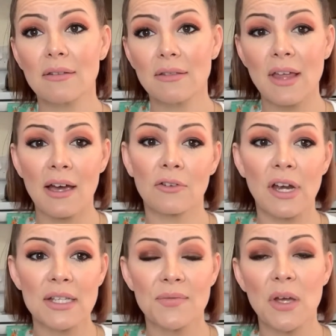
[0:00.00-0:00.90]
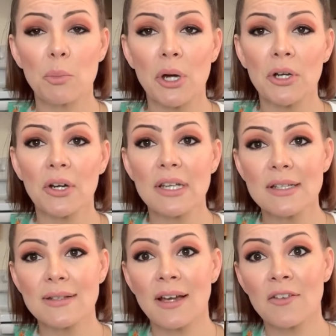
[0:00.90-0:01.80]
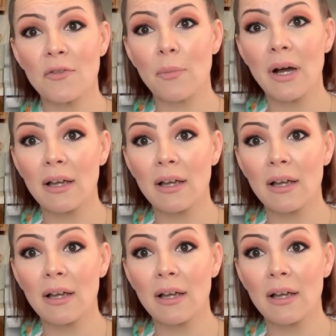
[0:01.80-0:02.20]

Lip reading: that grass-fed butter inside of my